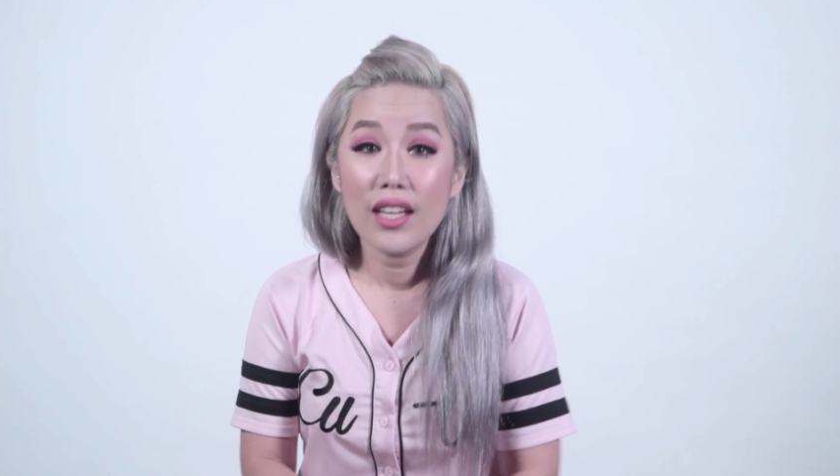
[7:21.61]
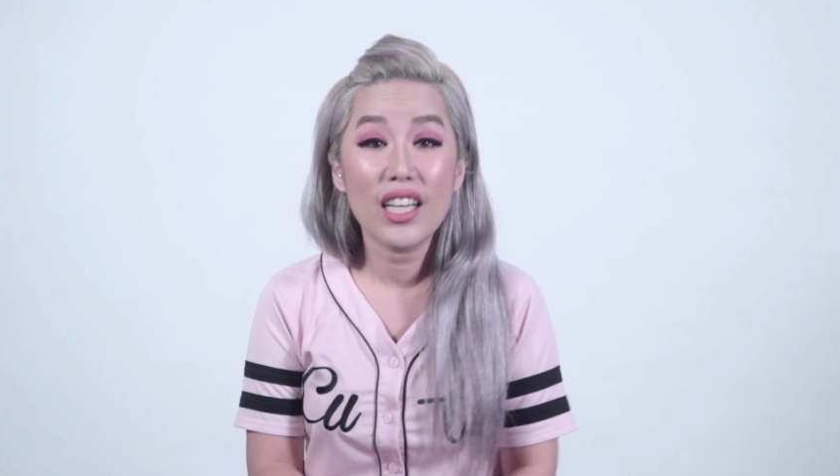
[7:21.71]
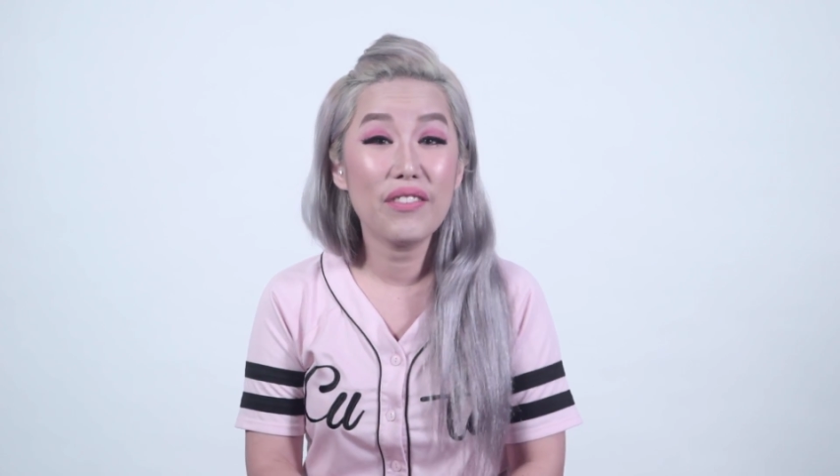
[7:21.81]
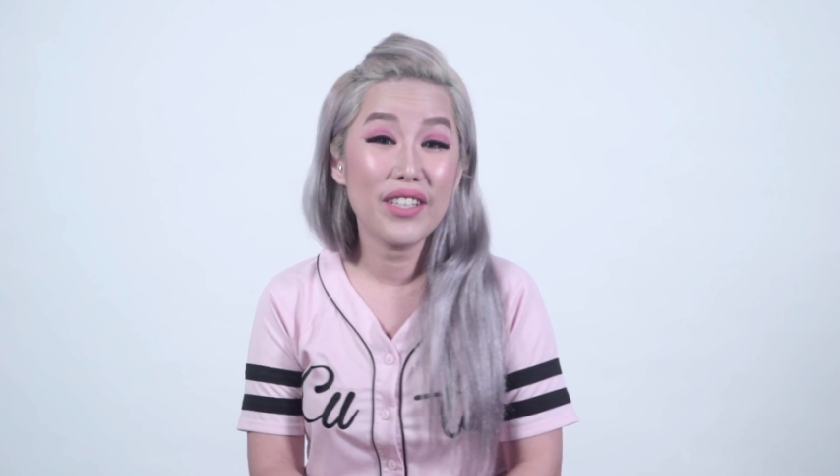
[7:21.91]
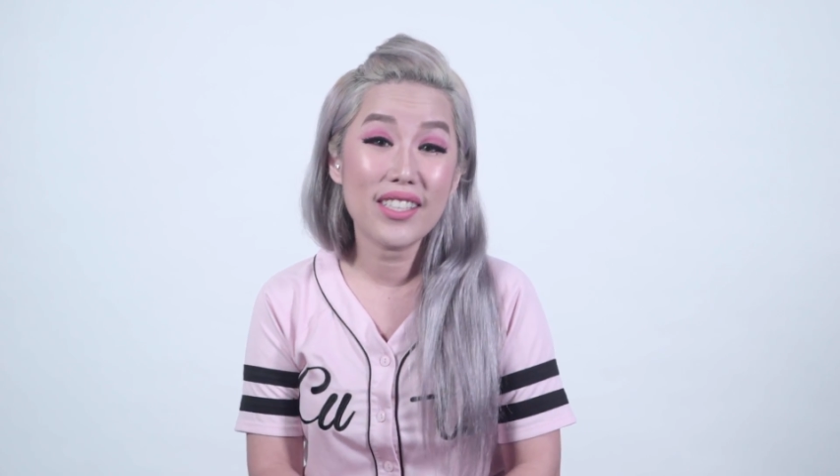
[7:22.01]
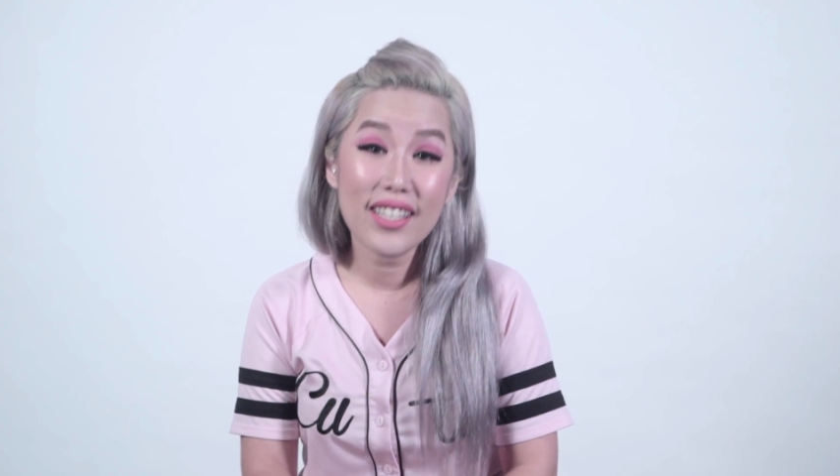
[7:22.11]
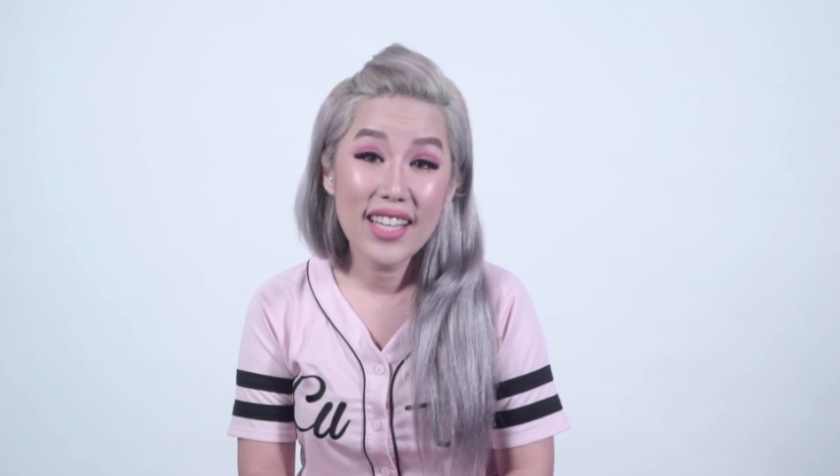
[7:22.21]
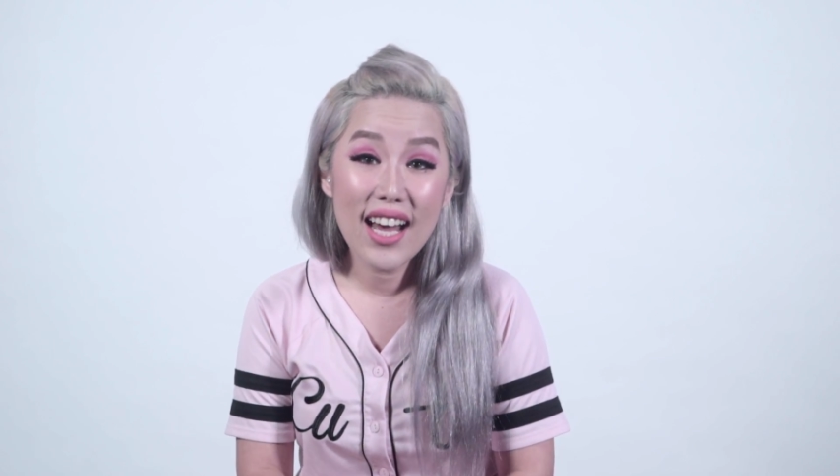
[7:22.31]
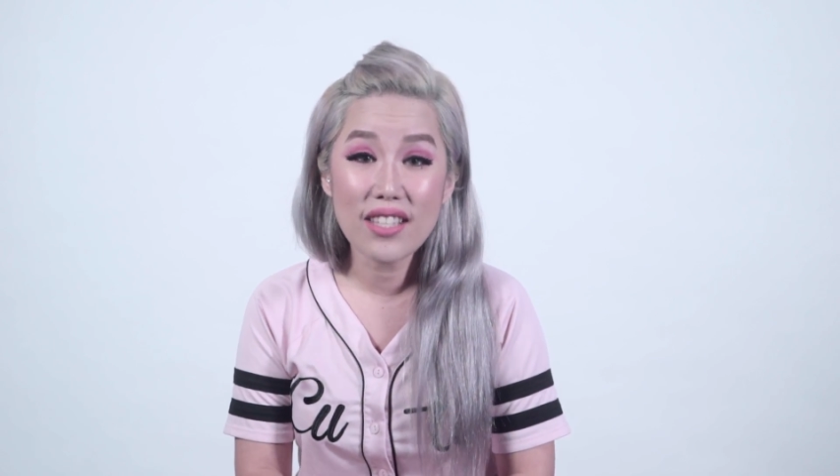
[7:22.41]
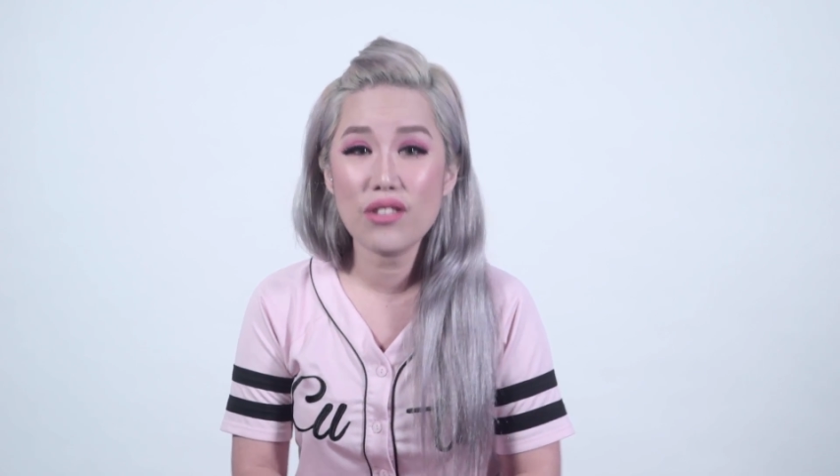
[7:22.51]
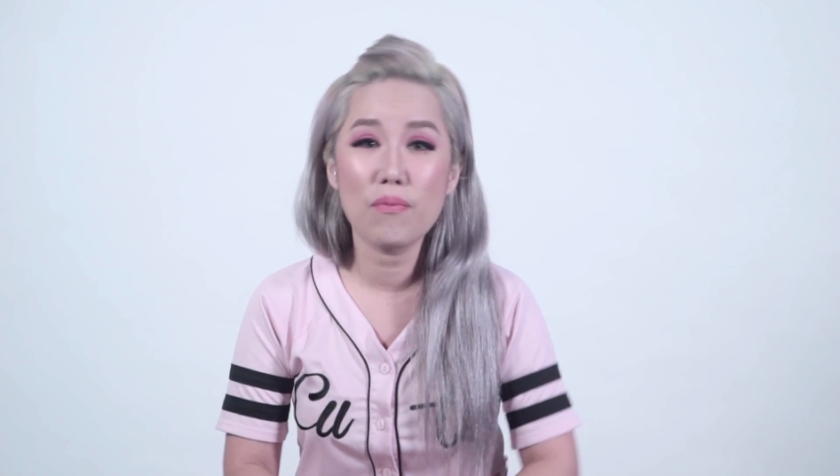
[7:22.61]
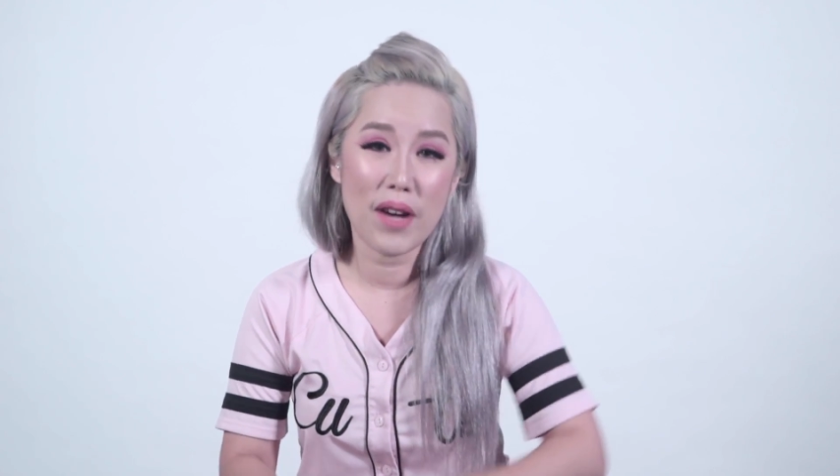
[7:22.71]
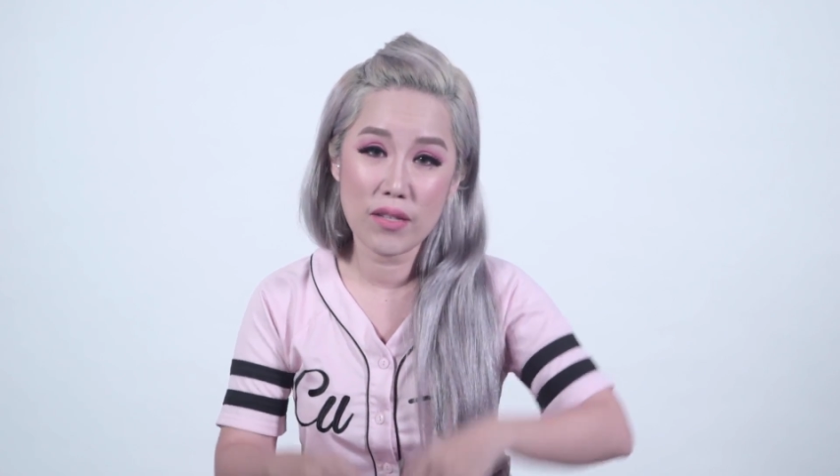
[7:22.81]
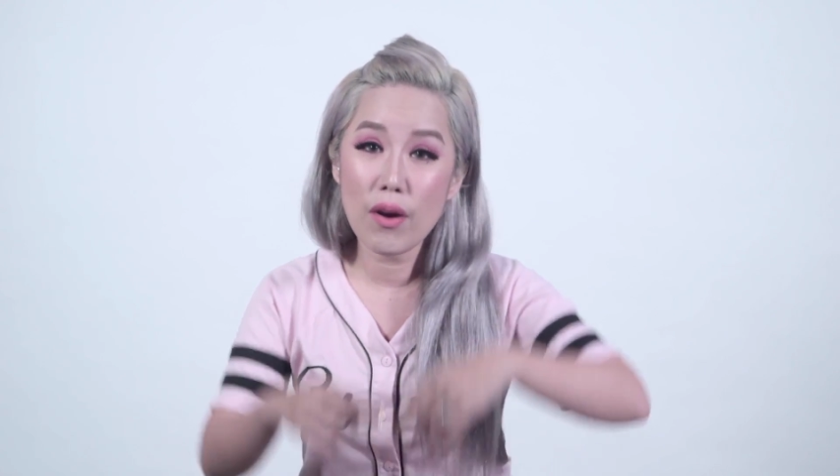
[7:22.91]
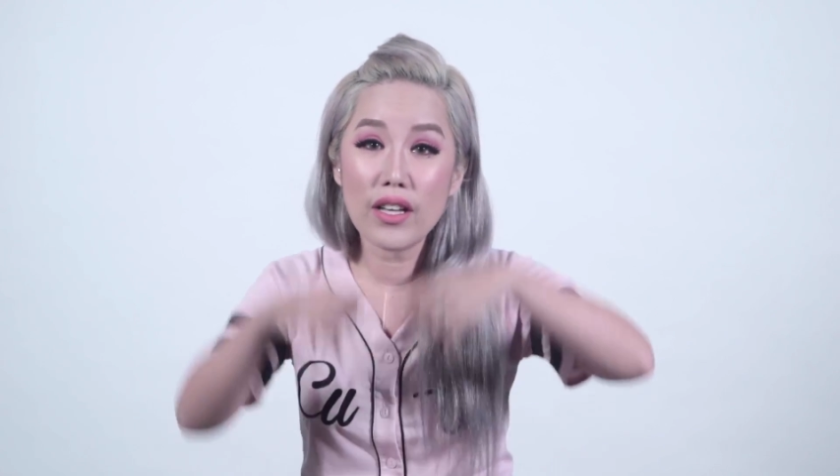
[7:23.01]
If it's a yes, you
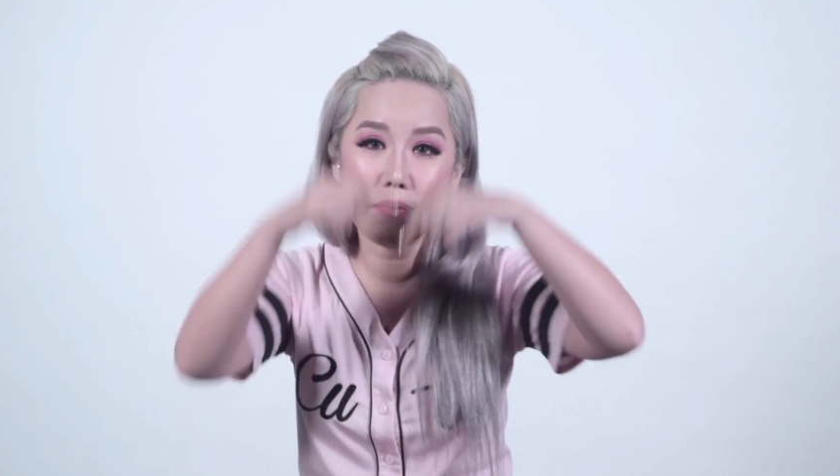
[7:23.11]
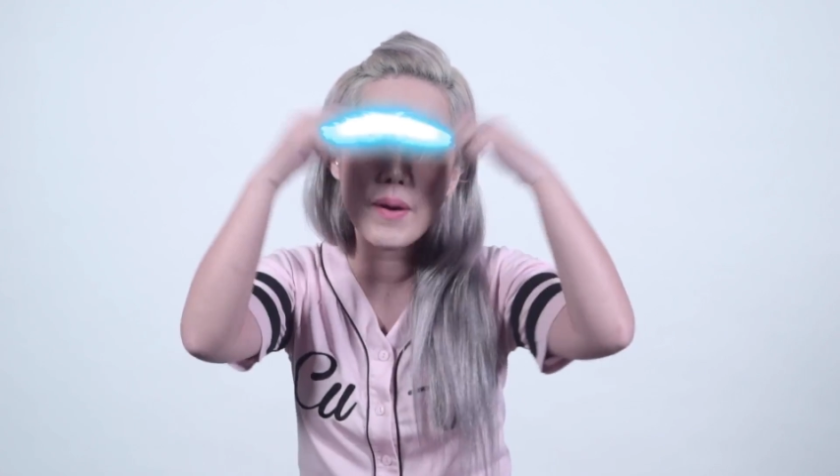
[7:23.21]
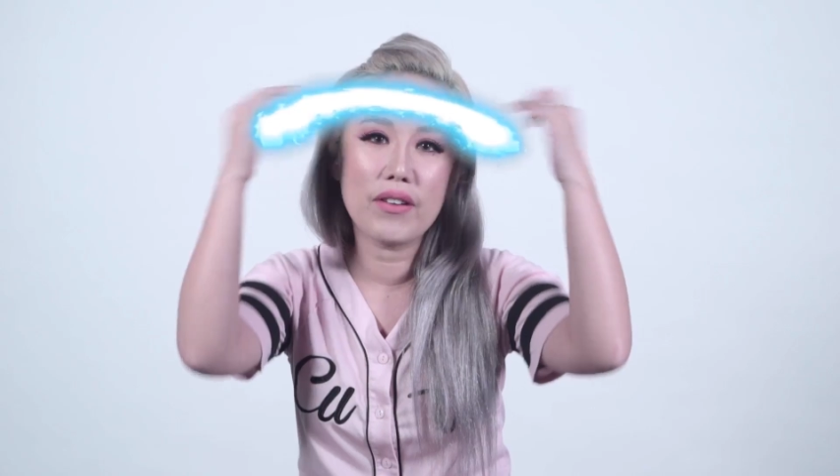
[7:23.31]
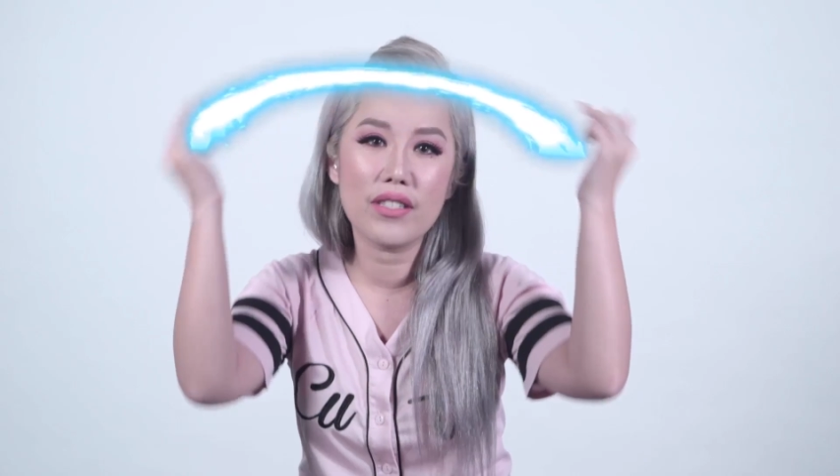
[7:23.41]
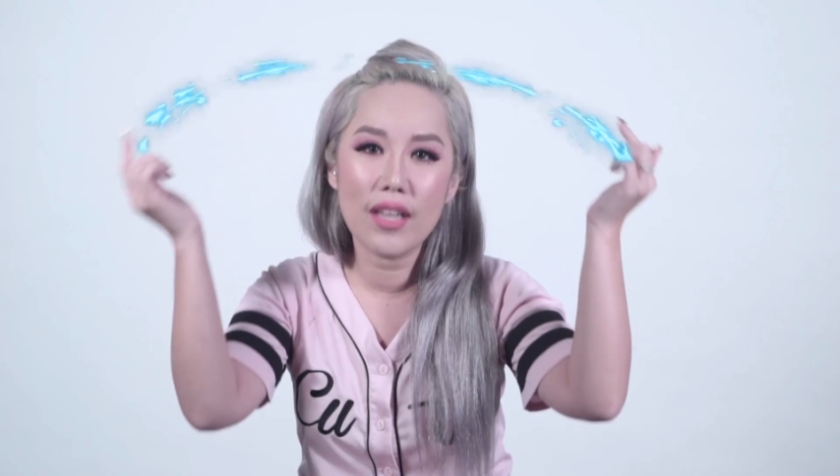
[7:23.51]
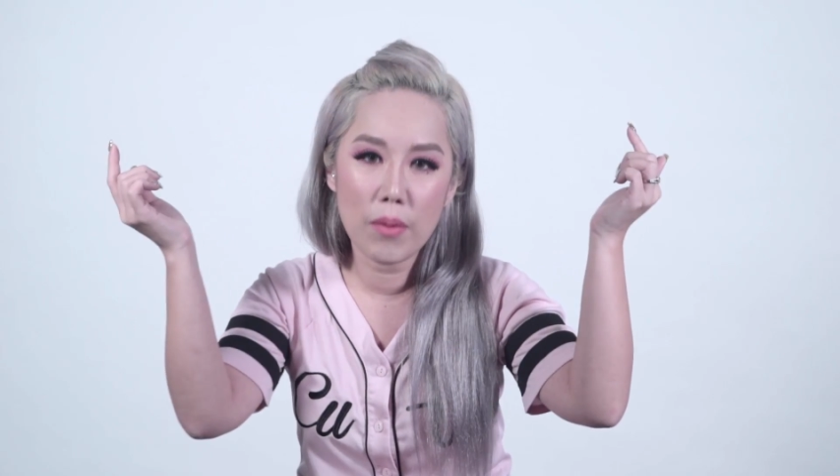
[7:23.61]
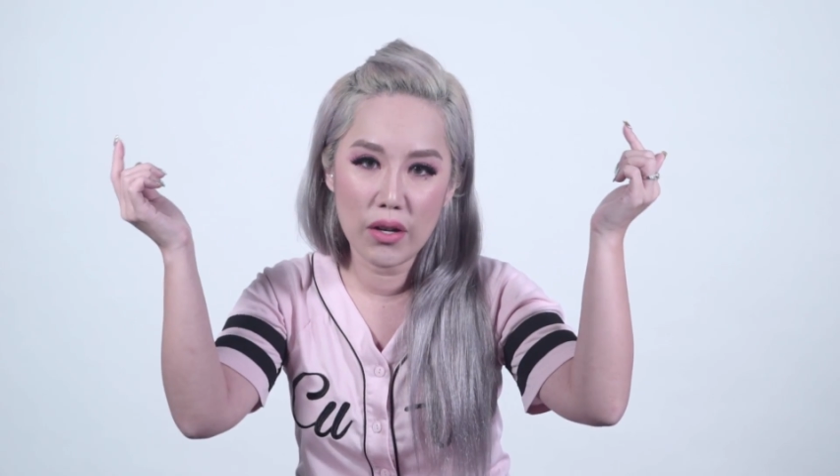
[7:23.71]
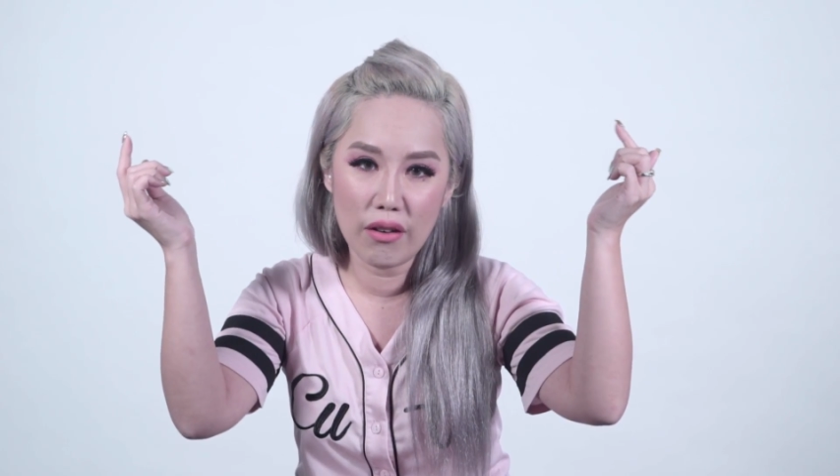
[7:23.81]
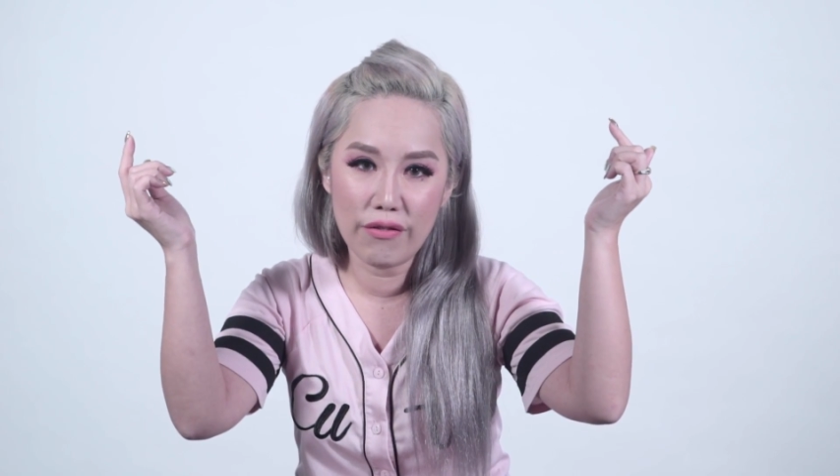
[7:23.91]
might as well have spelled his name on your